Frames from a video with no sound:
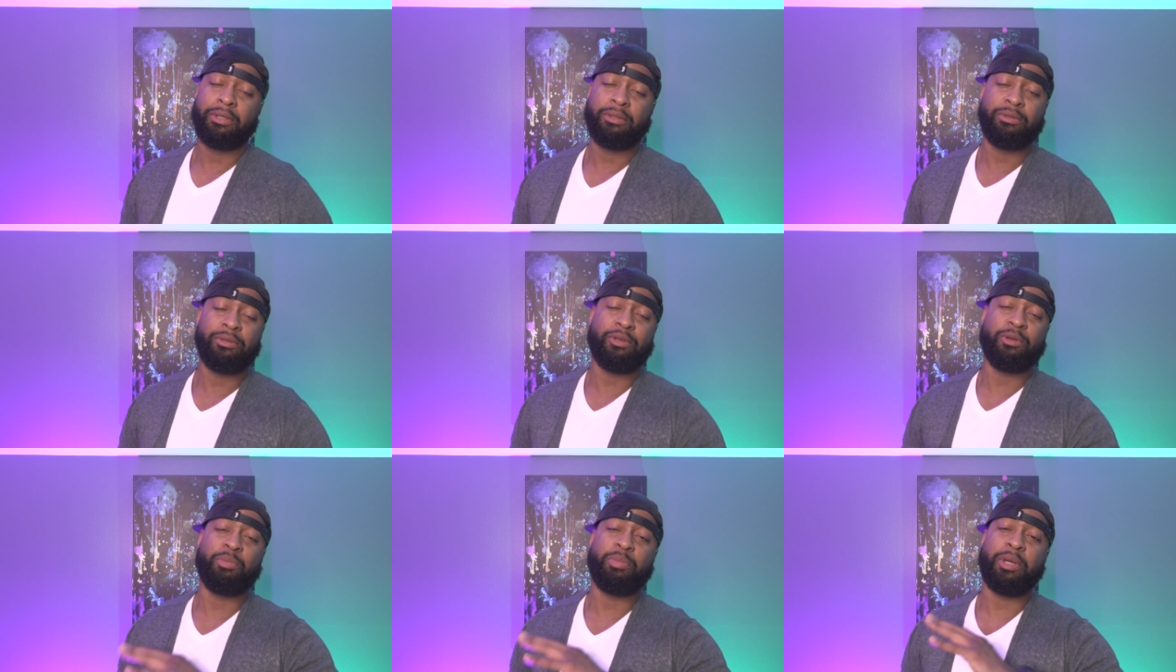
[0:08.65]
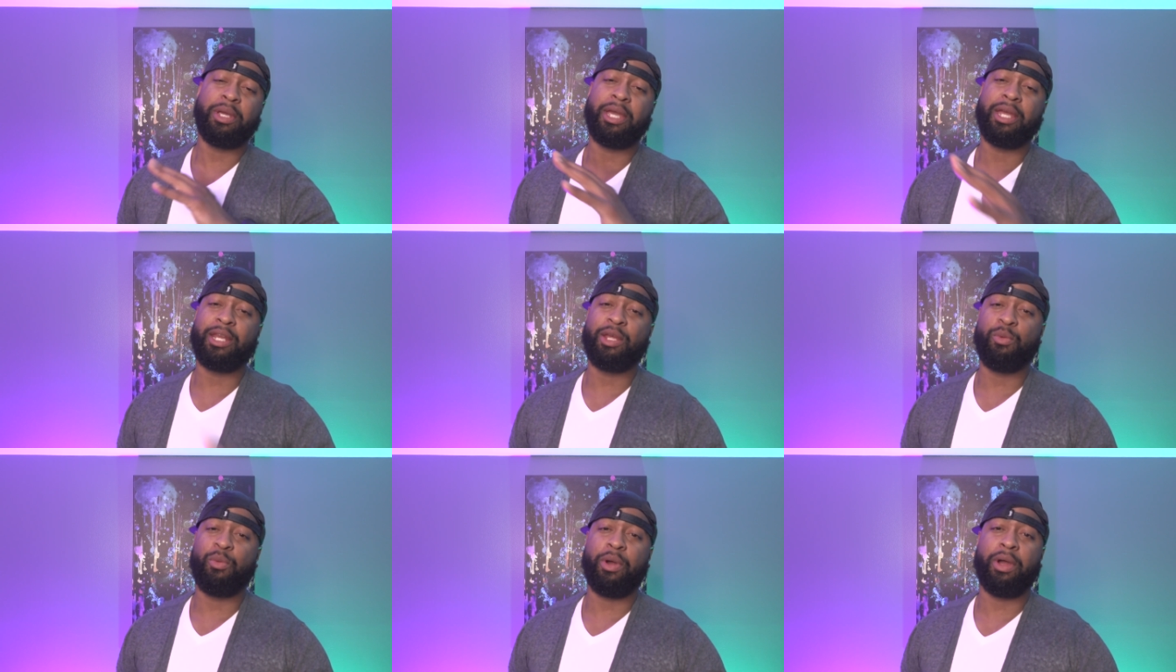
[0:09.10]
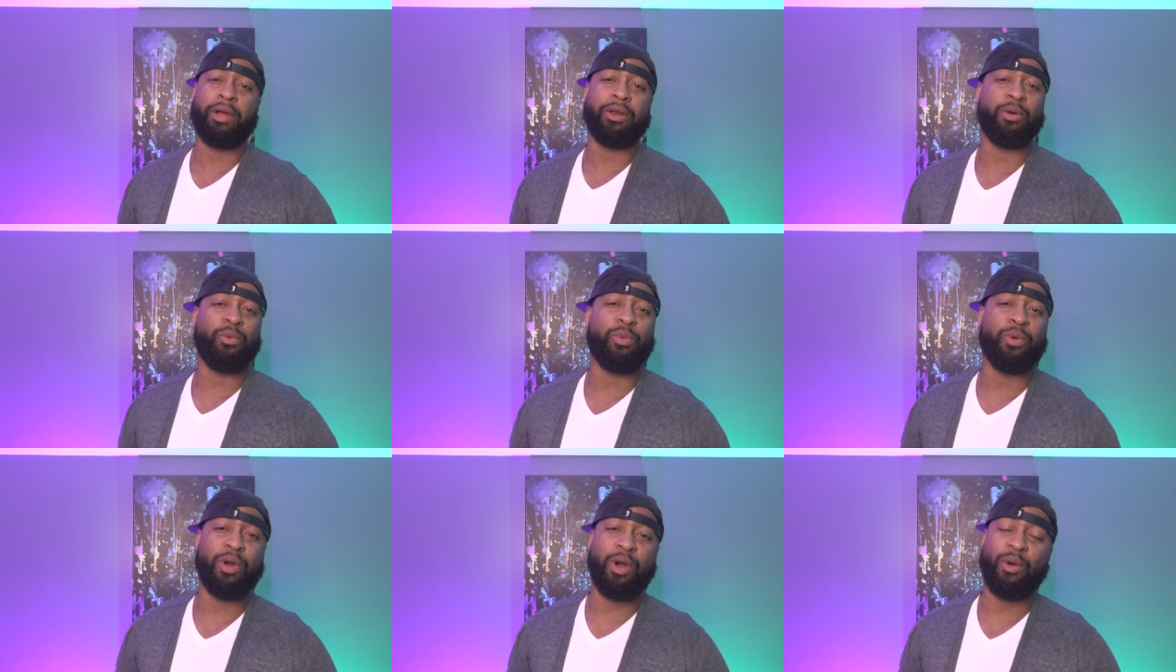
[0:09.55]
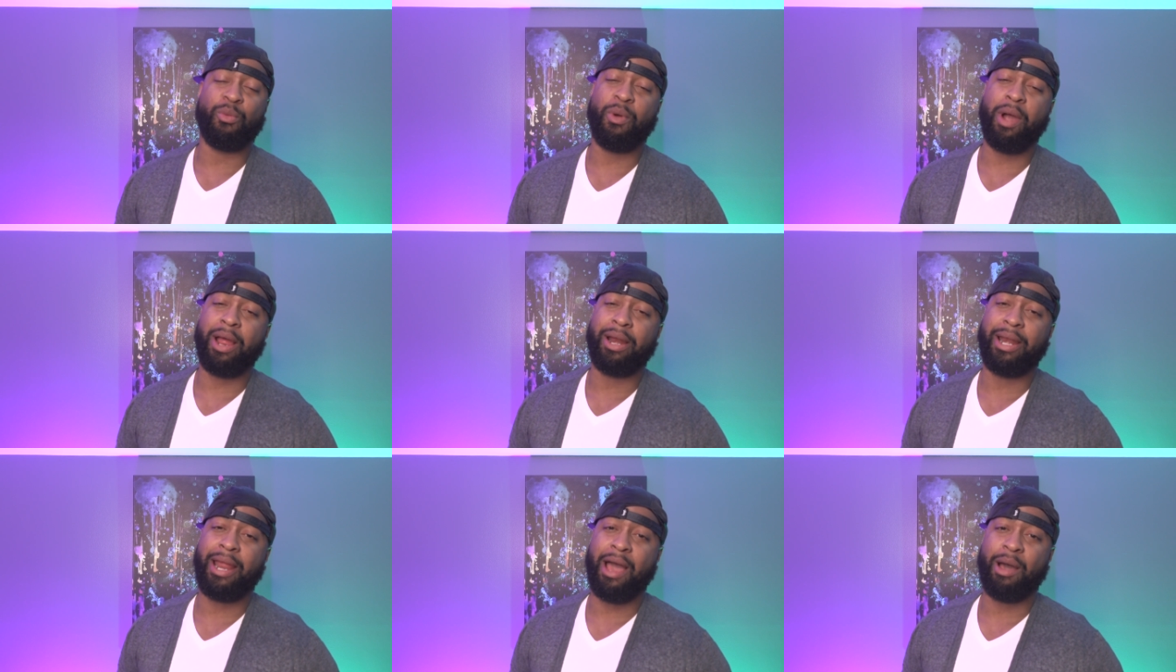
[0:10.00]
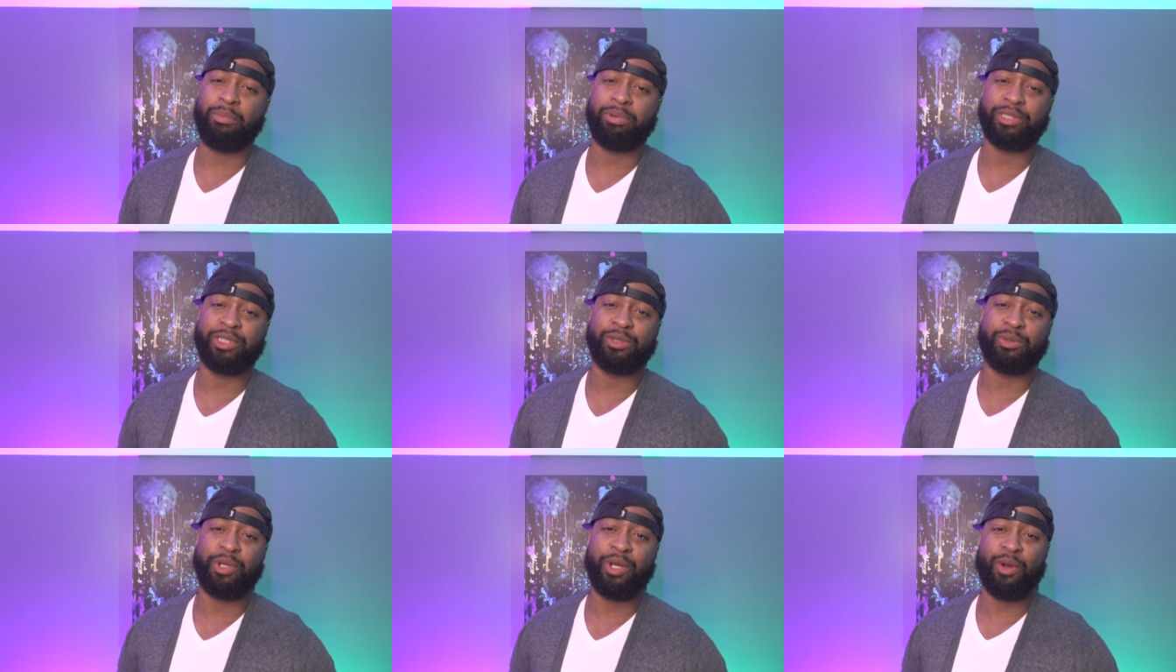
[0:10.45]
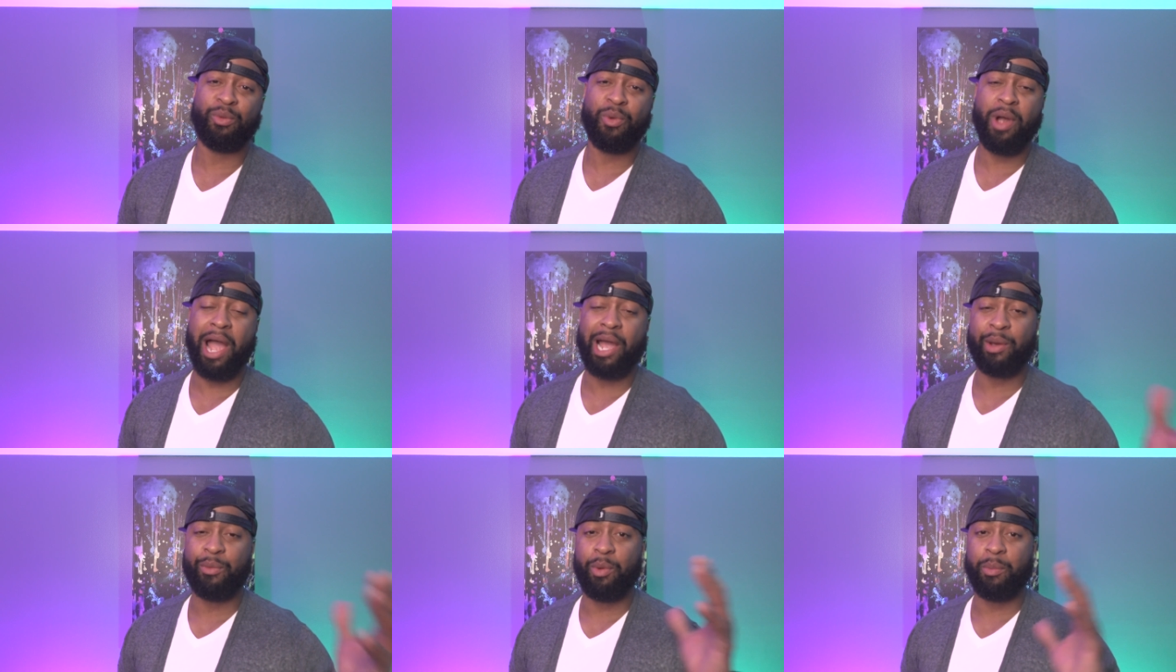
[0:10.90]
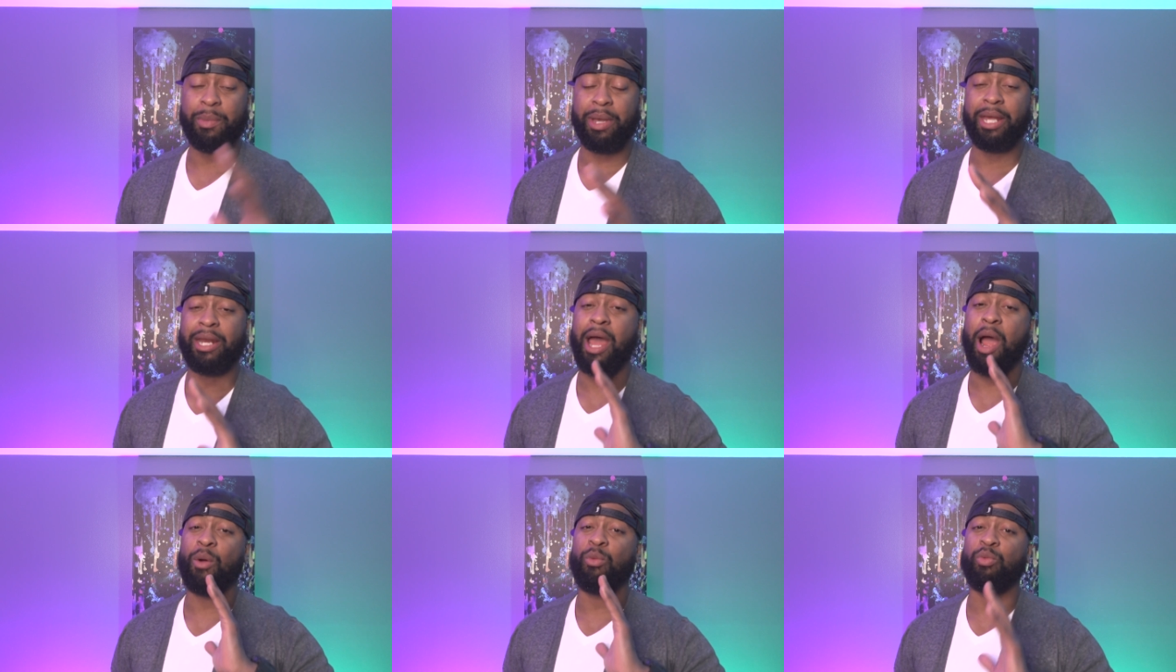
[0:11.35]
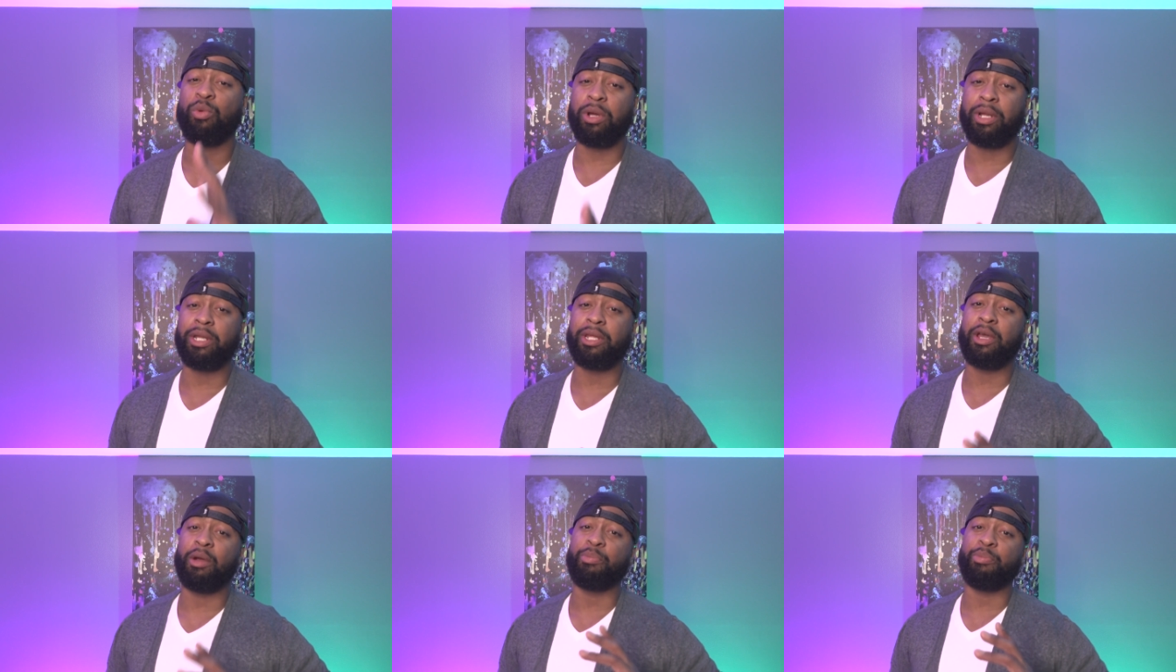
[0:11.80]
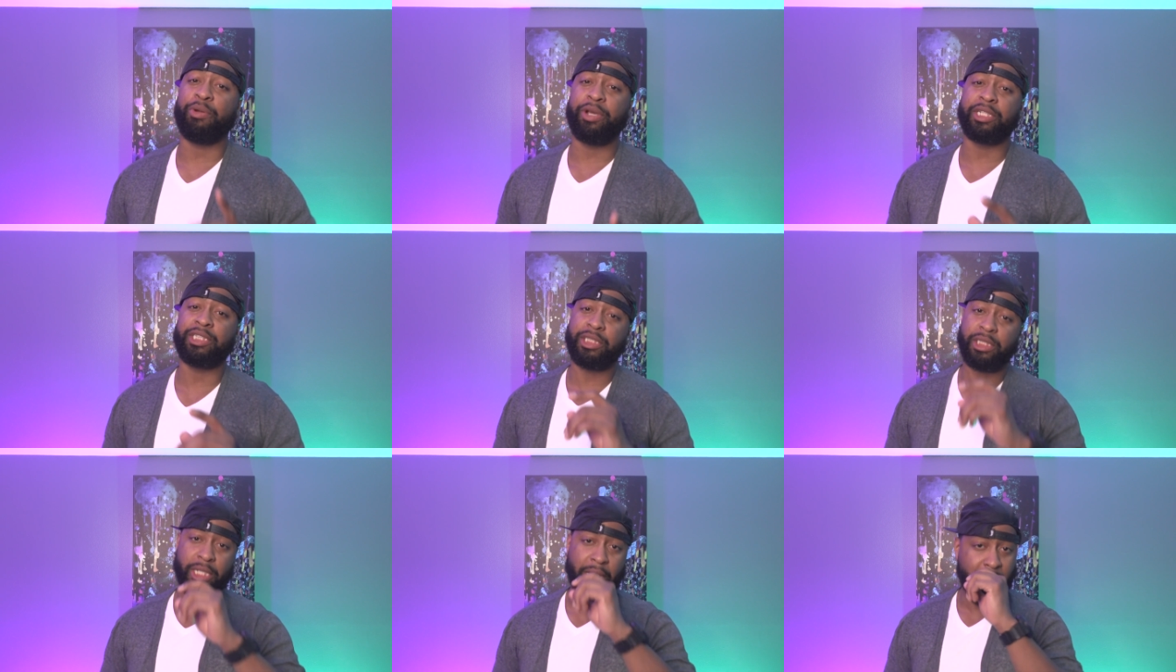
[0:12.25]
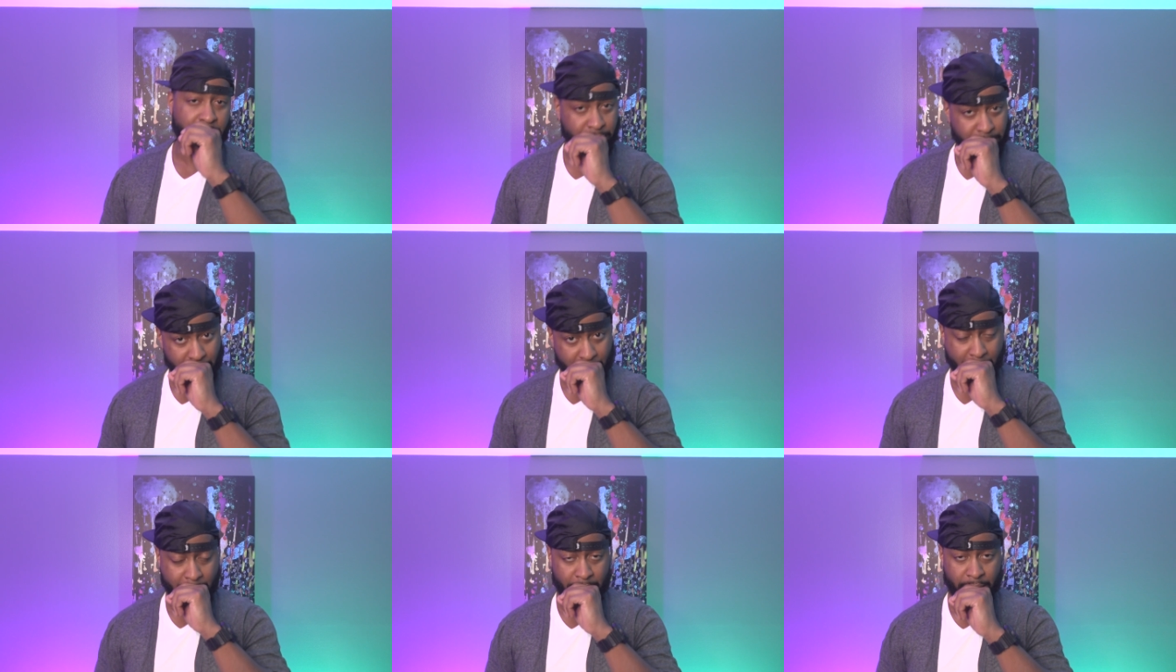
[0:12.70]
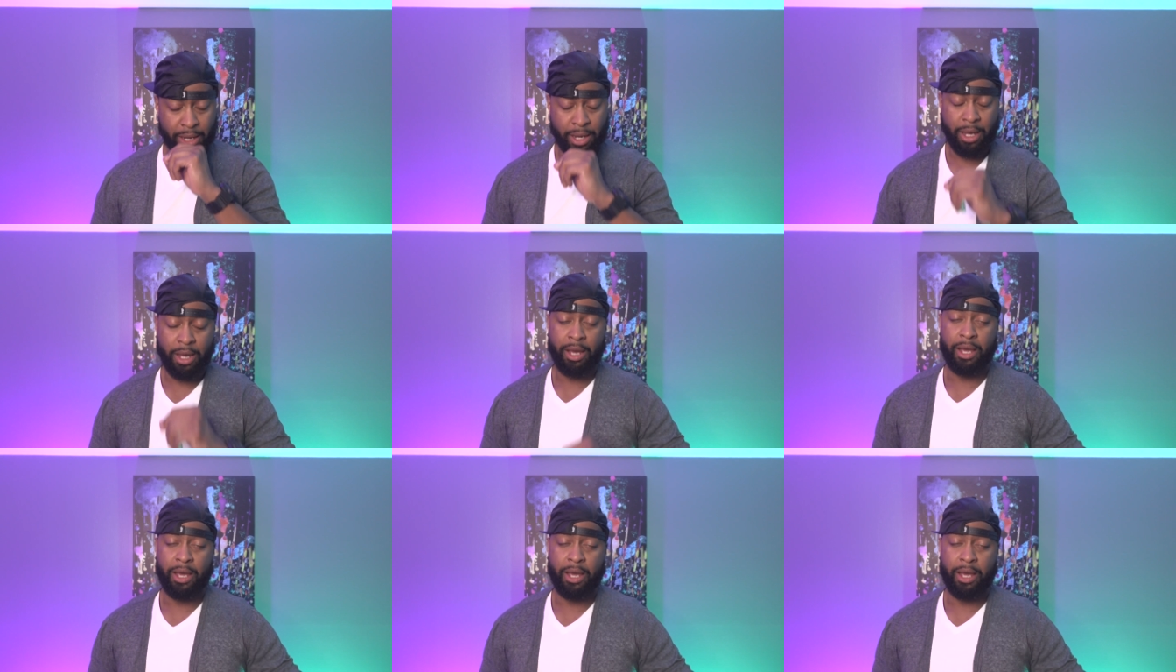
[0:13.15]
You could be anywhere in the world right now, but you here rocking with me, and I really appreciate that.